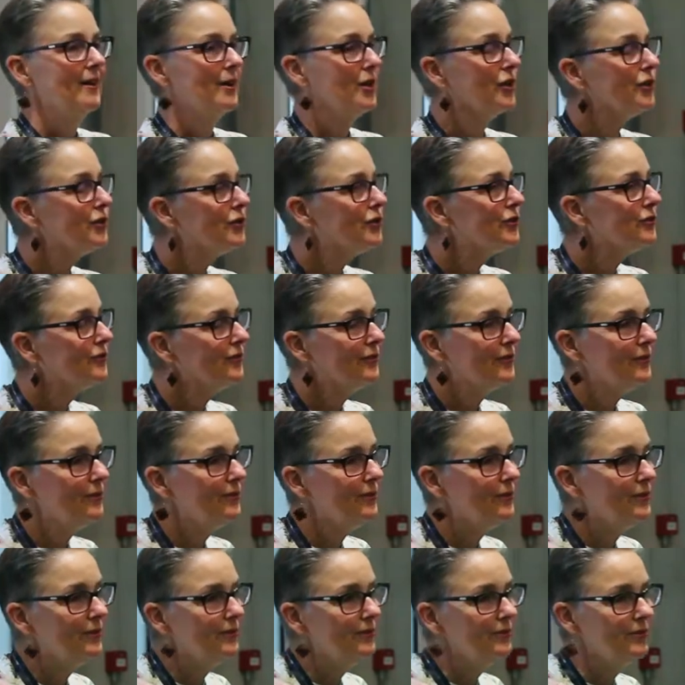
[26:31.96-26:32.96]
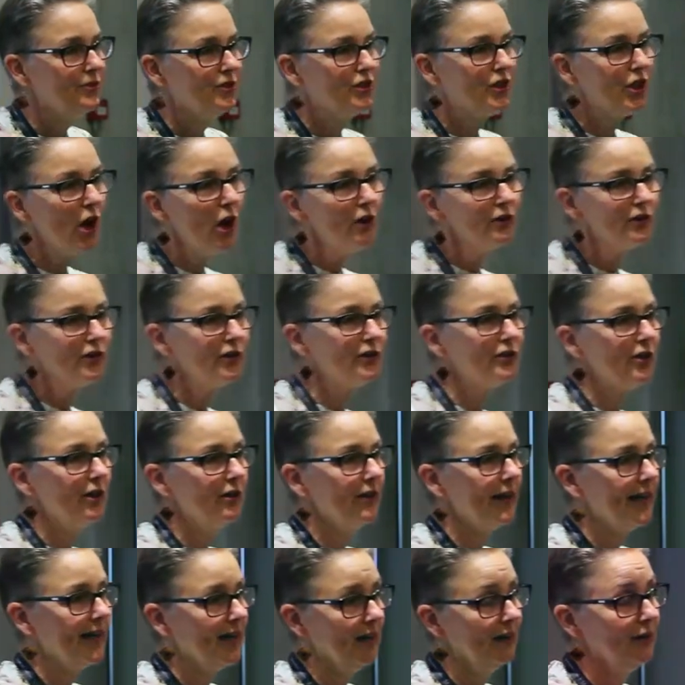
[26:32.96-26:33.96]
Because chances are
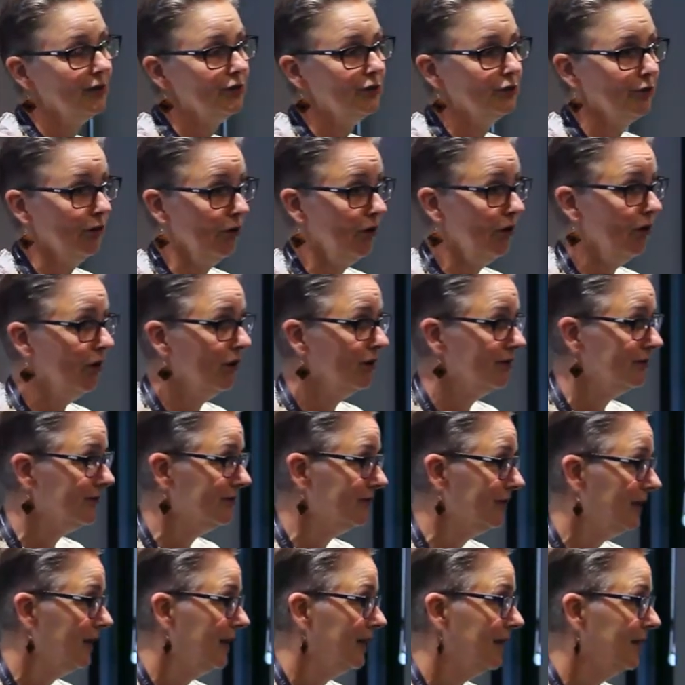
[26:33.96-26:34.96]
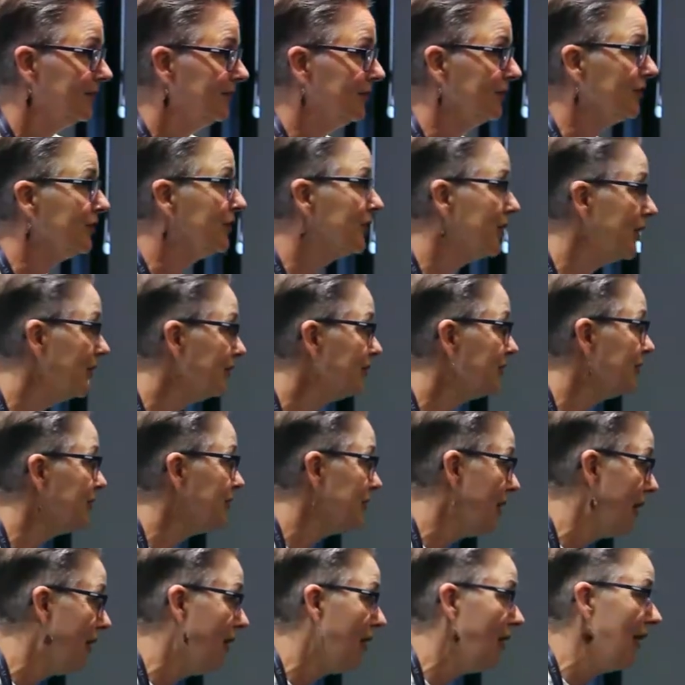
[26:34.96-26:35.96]
they can't draw. So the
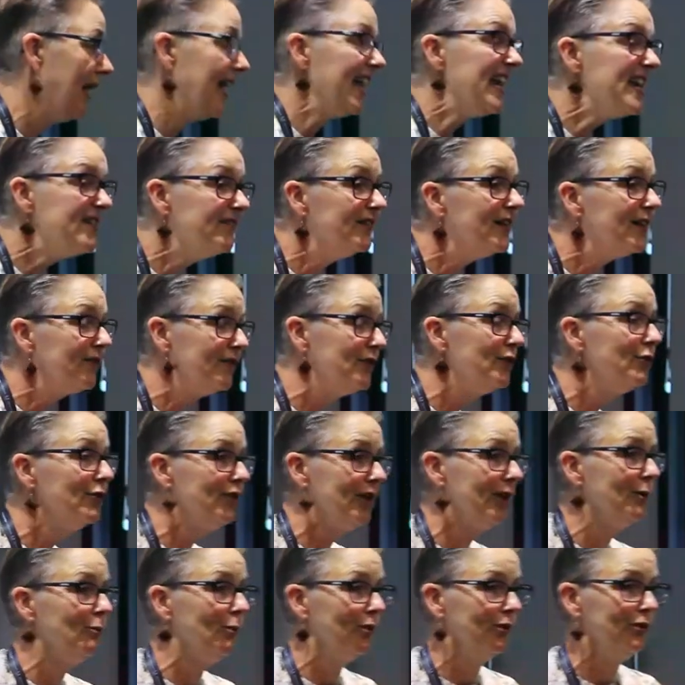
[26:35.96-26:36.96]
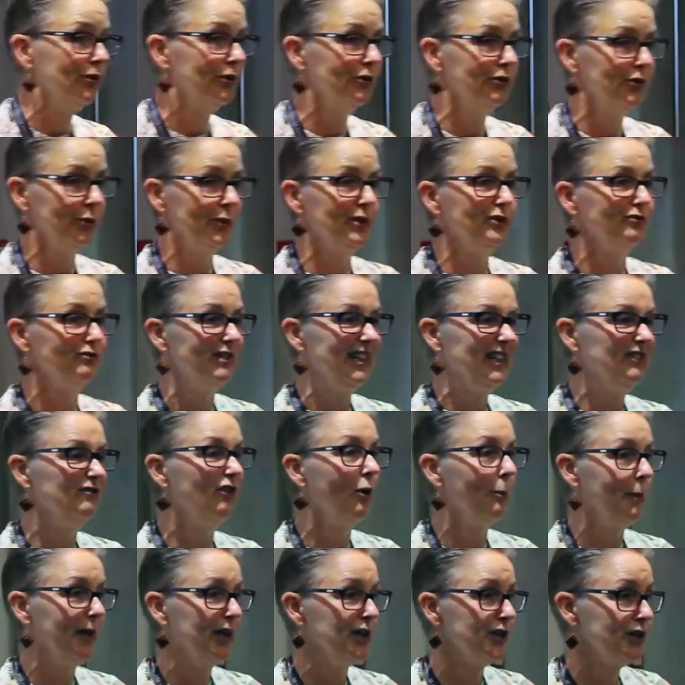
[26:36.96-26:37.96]
chances are, even if you think what you're doing is really
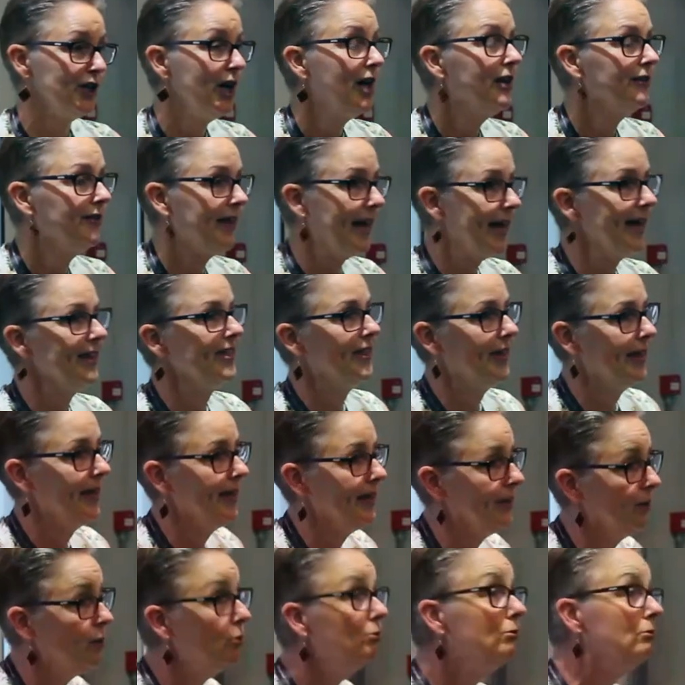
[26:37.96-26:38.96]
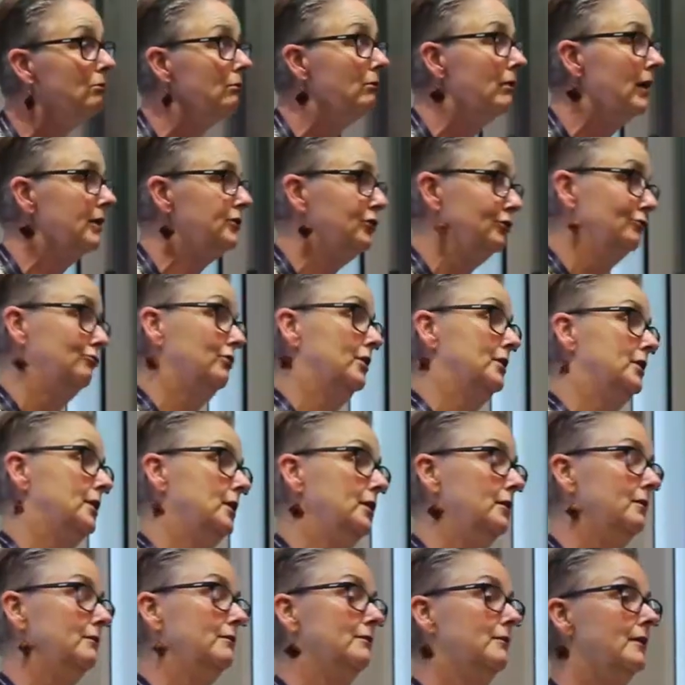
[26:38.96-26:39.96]
rubbish, they're thinking, oh, that's
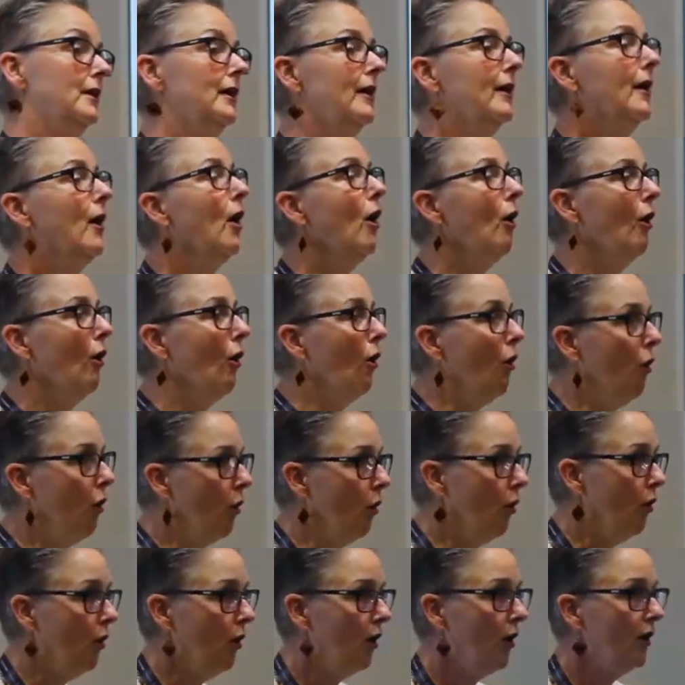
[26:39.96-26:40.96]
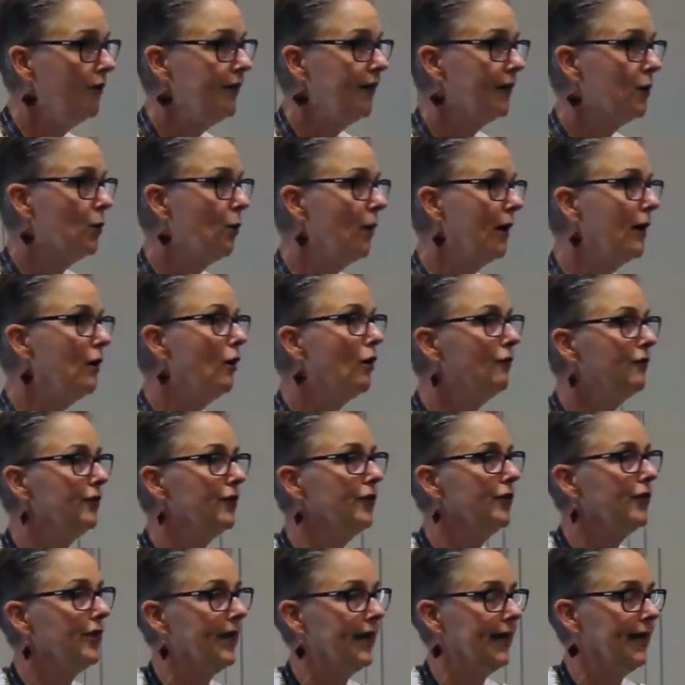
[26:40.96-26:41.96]
interesting. Or they're quite
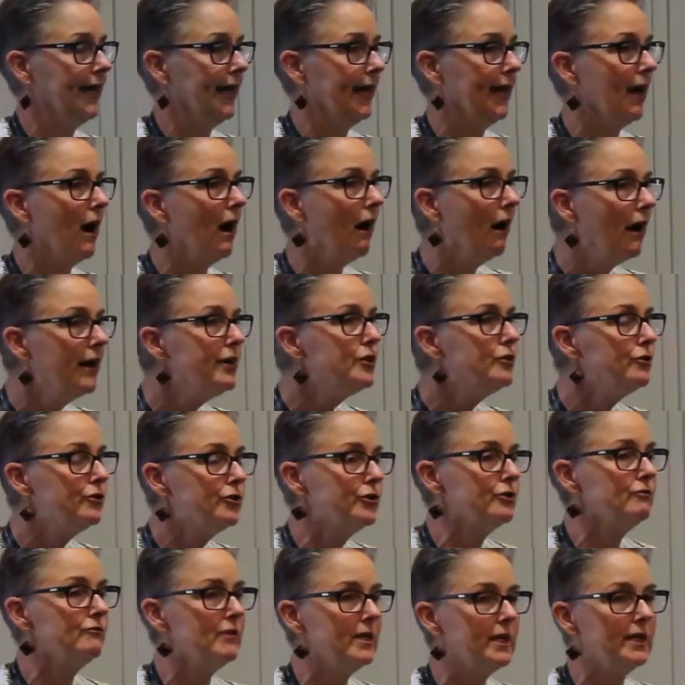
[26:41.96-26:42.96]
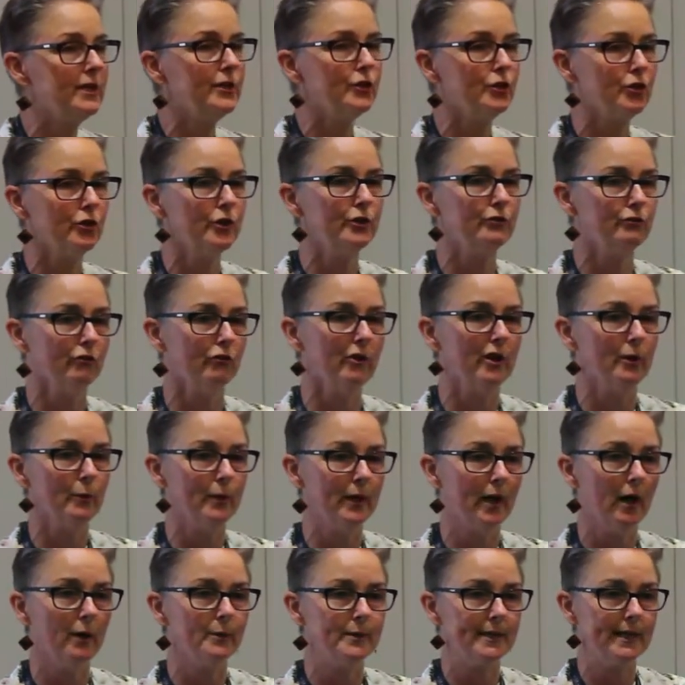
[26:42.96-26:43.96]
often thinking, I used to really enjoy drawing
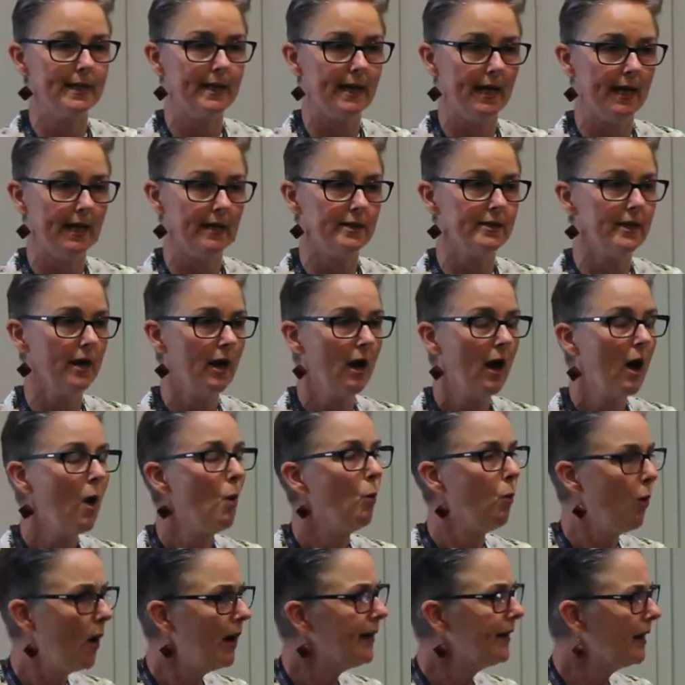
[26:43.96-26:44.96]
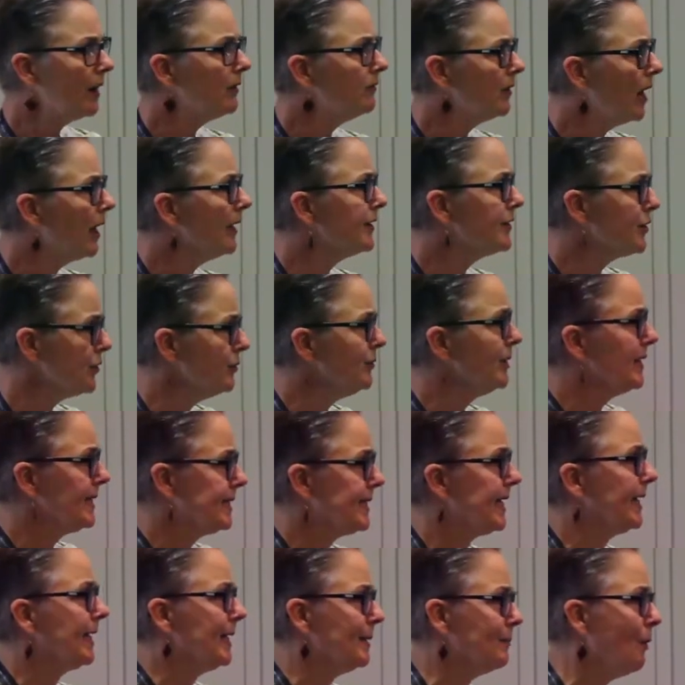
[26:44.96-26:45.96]
when I was a kid. Why don't I do
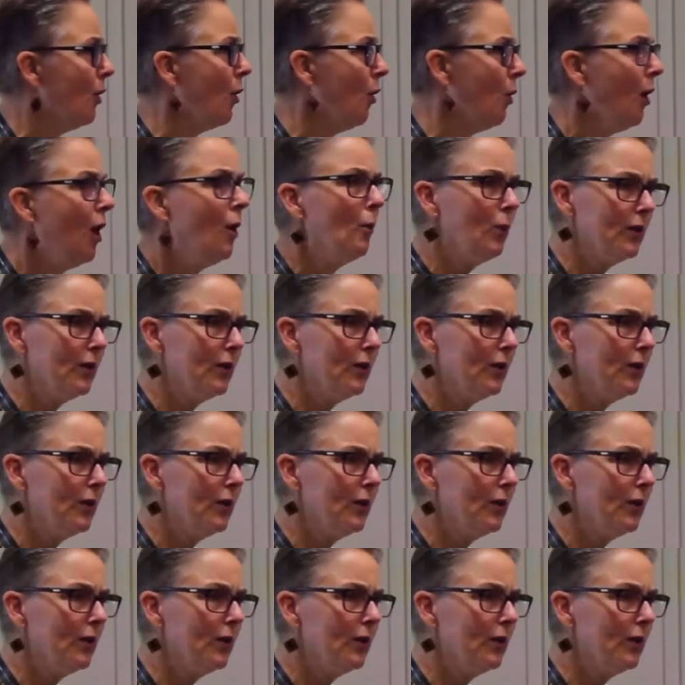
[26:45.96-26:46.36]
this anymore?